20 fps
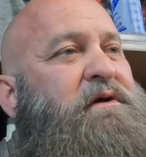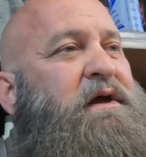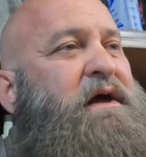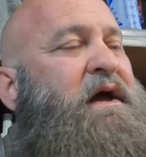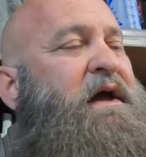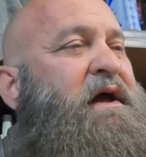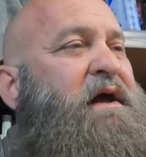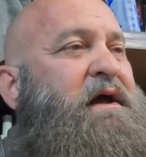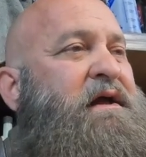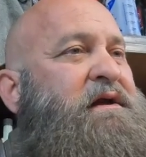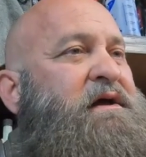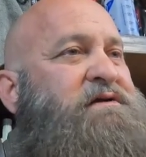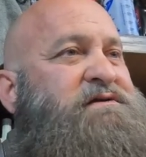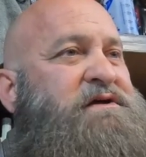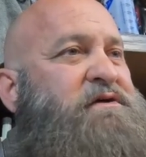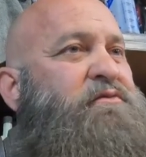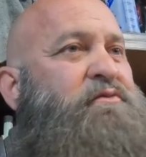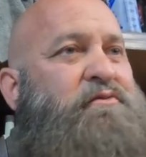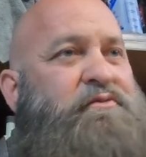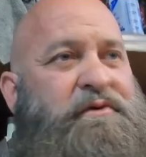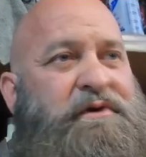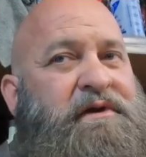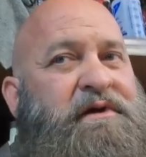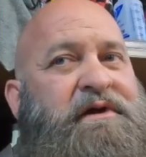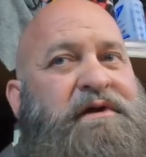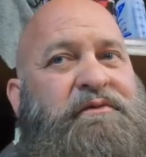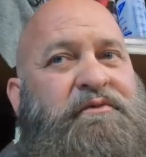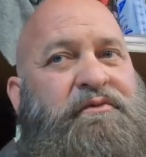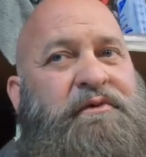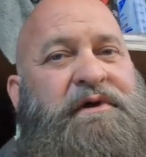And it's a
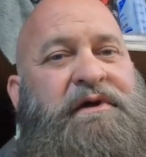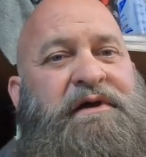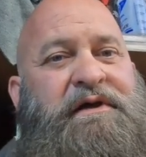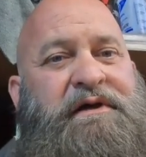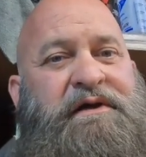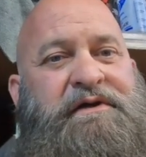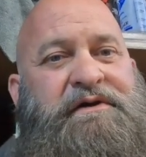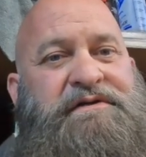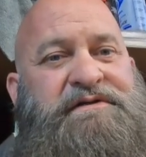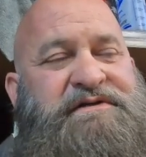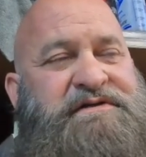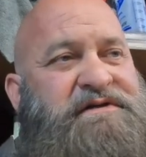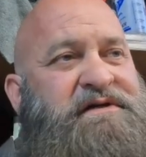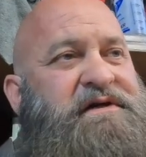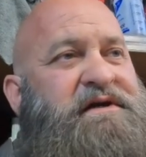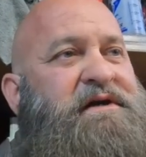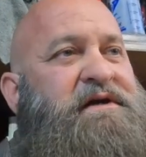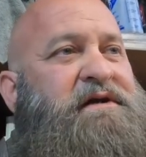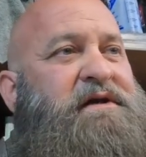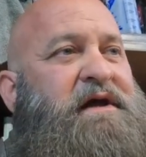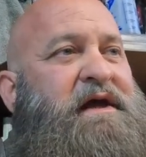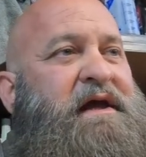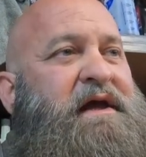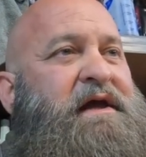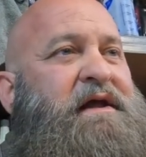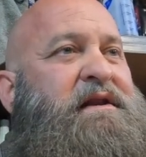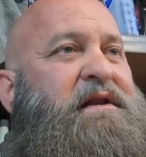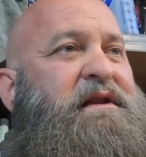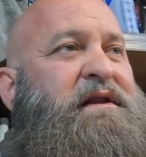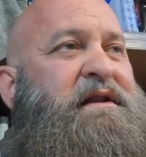really, really good seat.
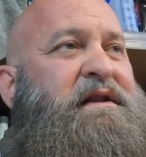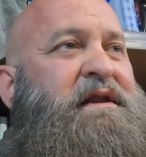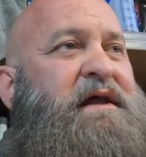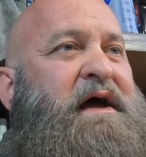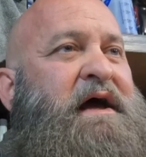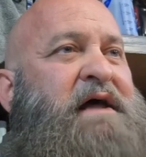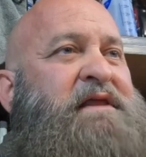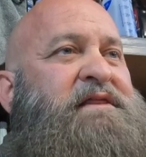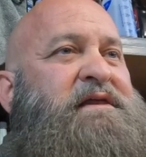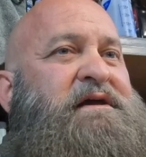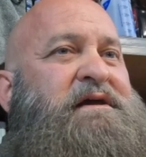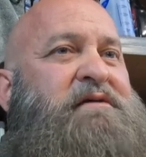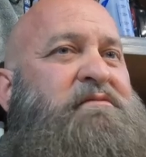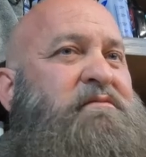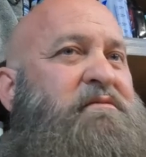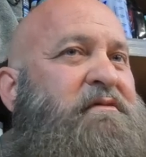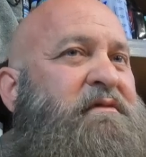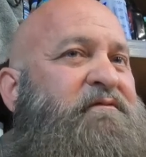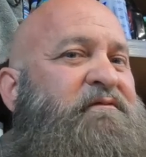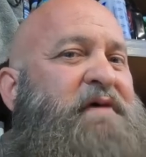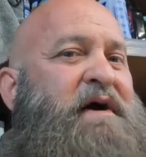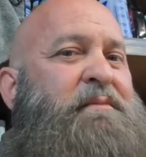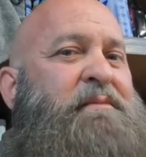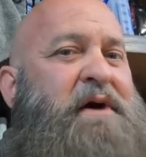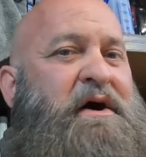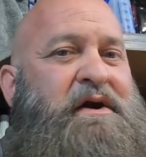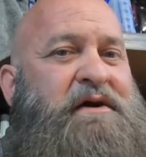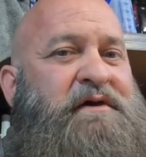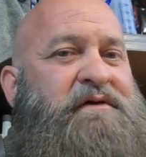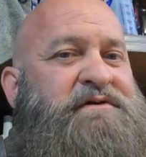And I think if I
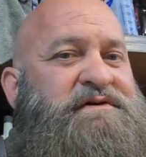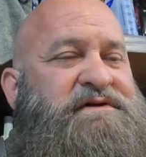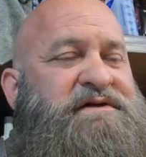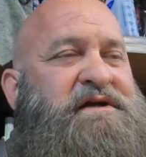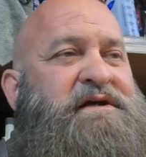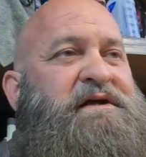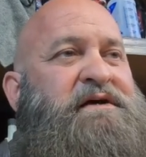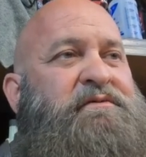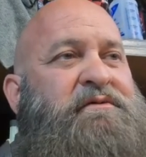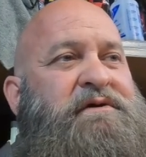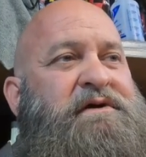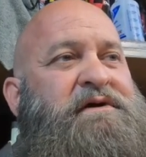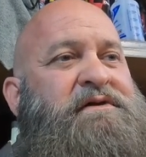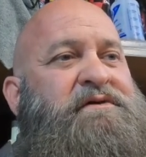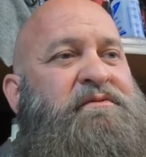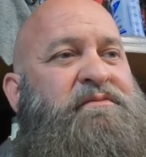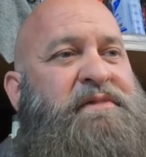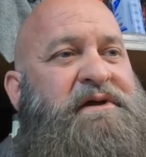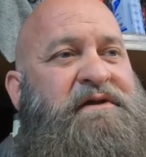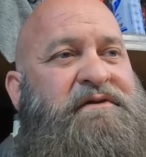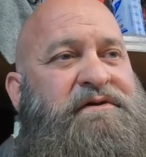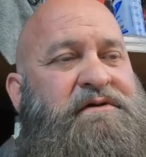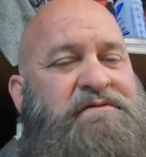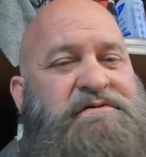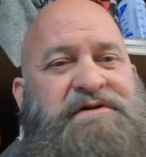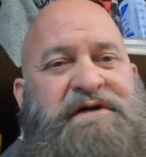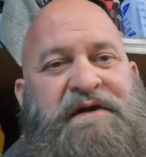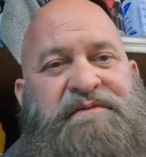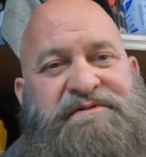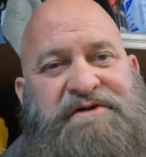bought another seat, it would either be through
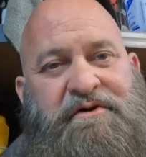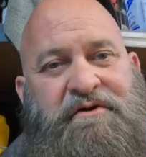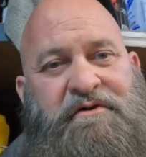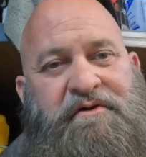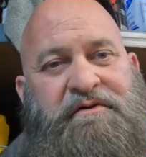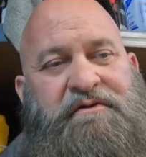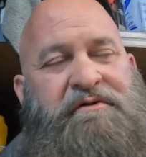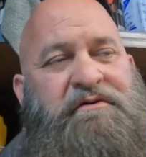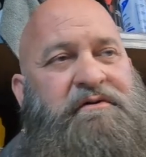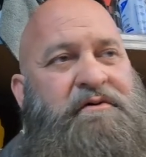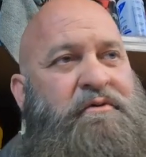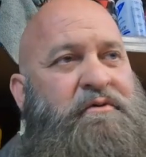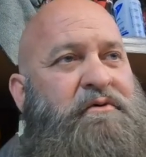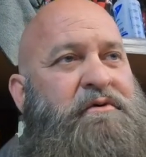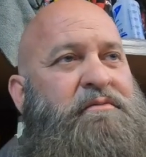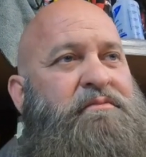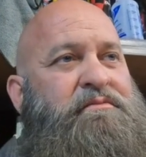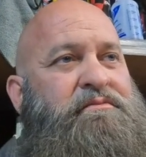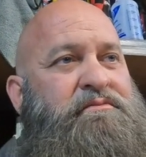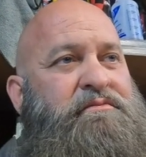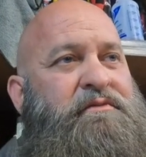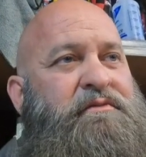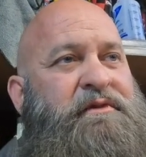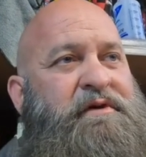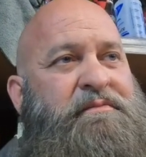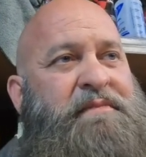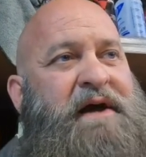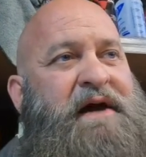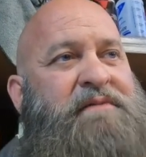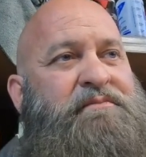James Carter or the
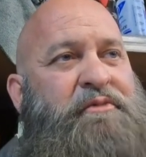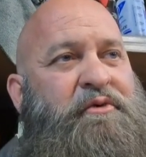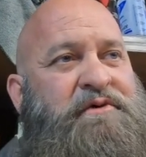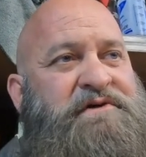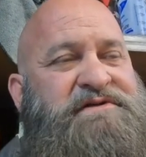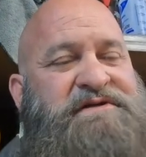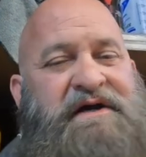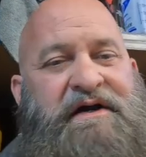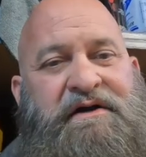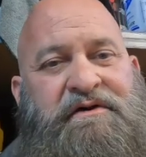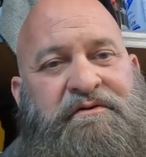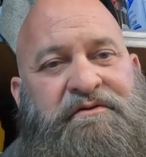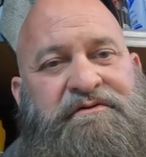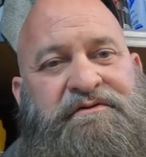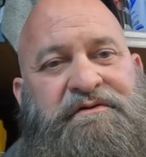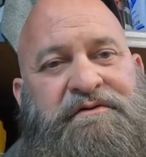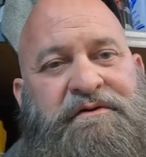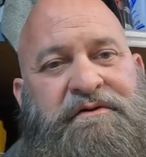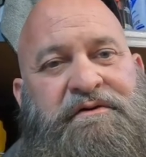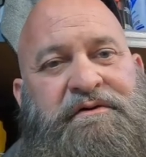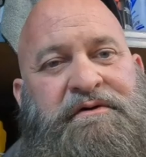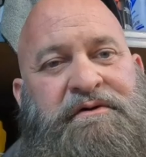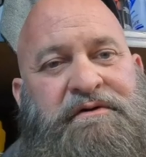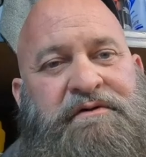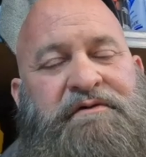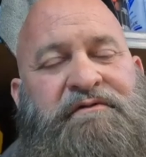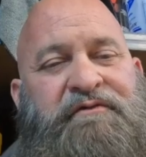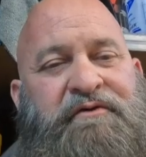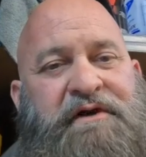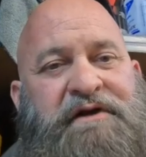Bad Boy Cyclez
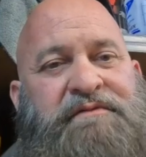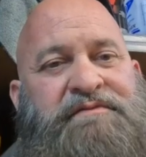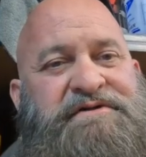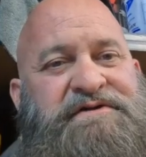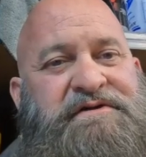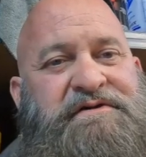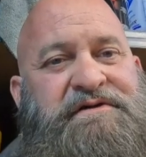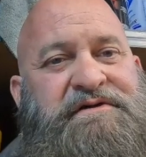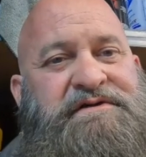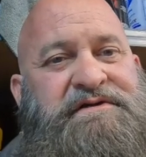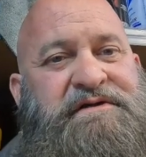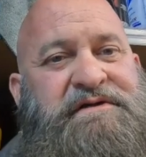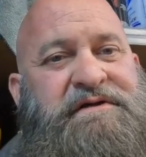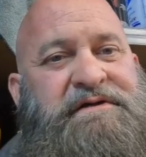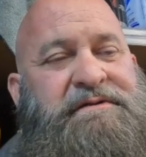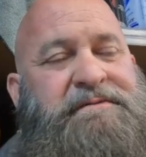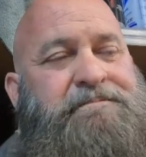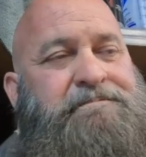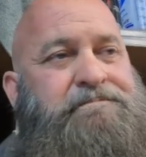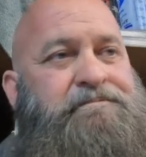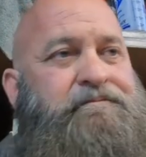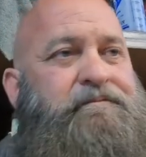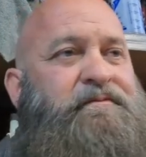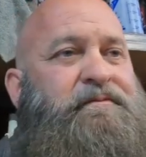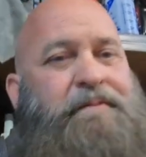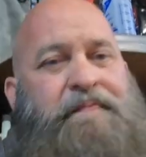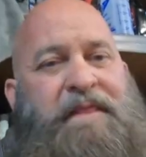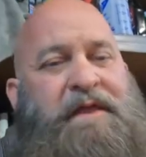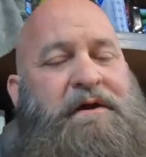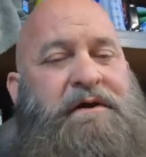Freedom Series seat.
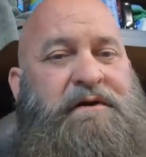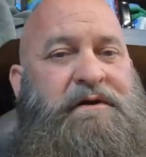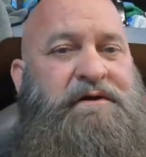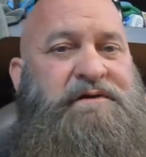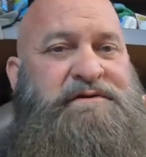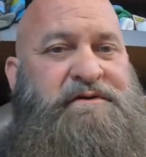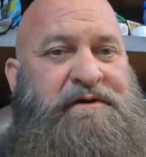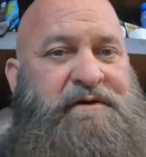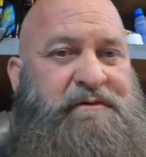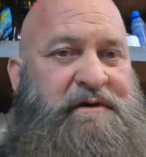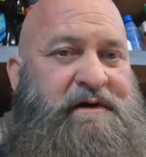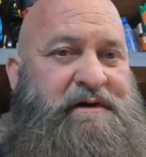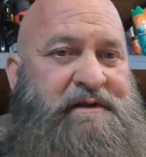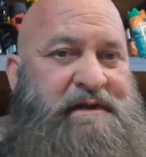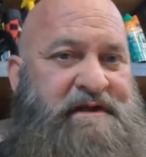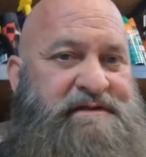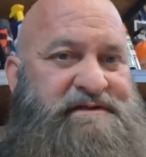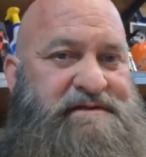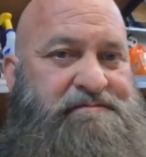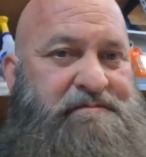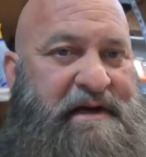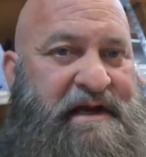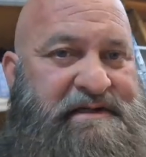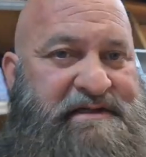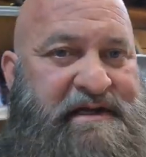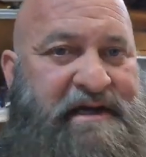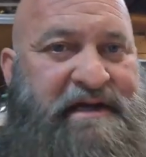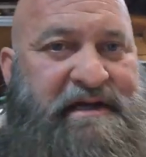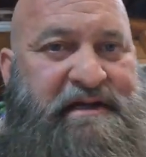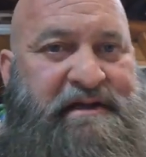So anyway, that's my
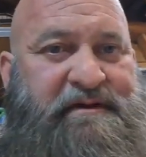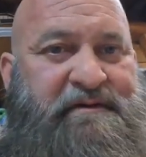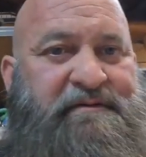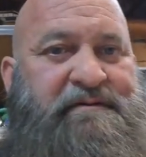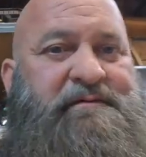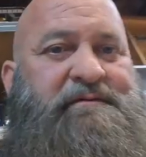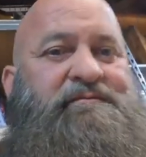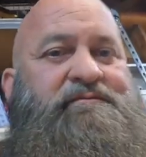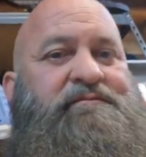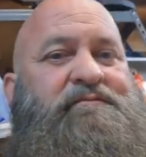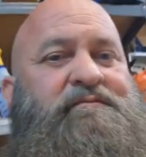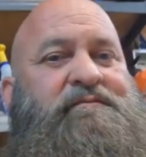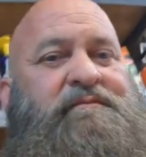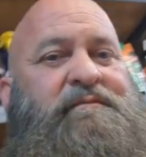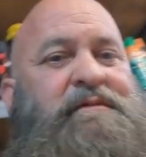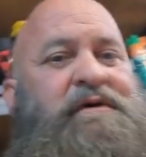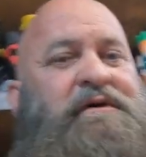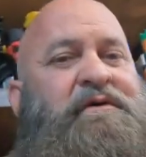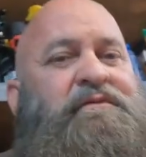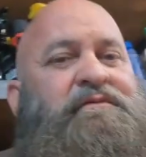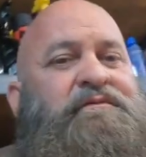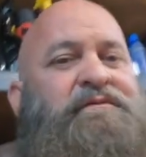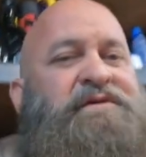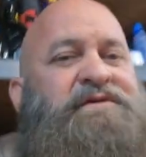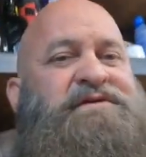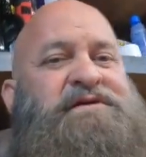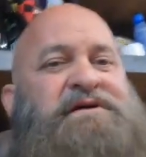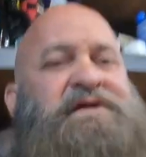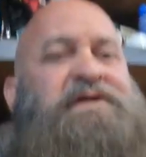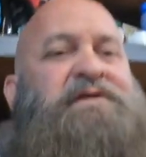take on the
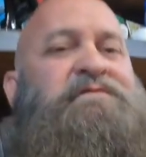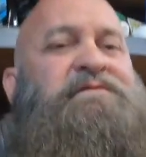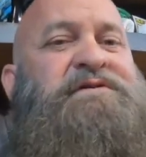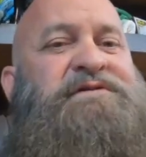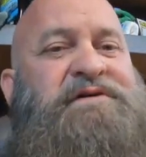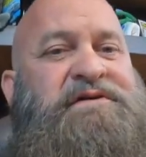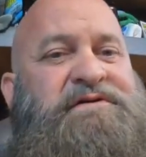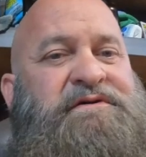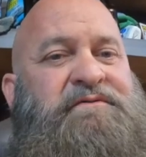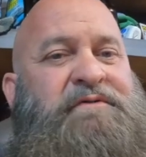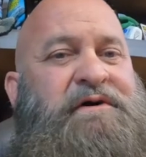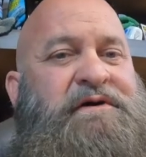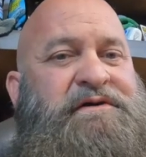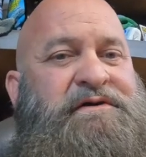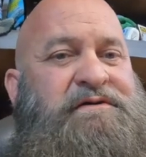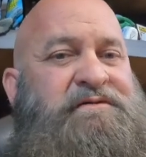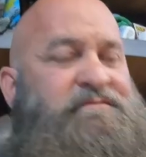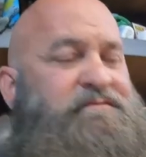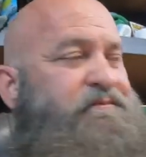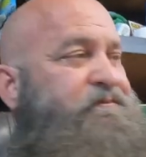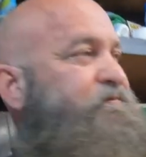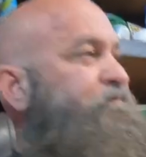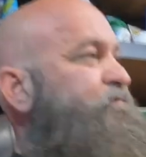seat and the situation.